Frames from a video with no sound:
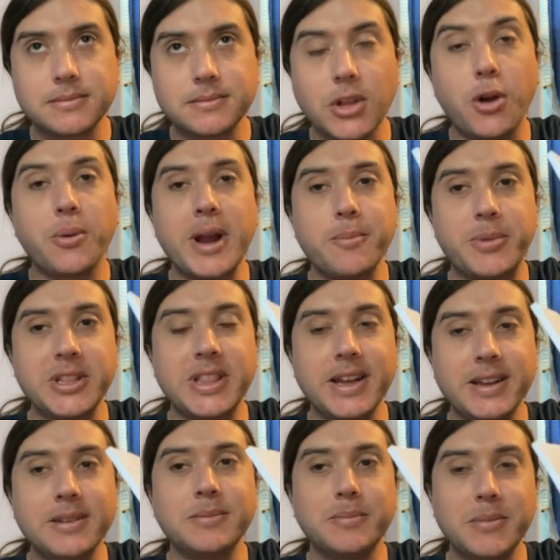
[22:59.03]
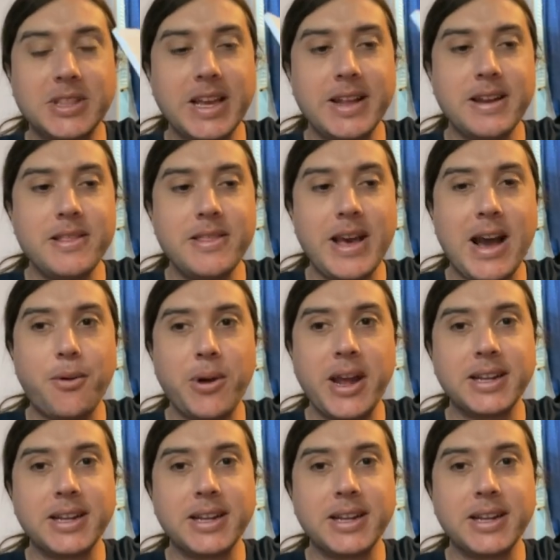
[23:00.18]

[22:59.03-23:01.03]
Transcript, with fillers: oh right but then but then that way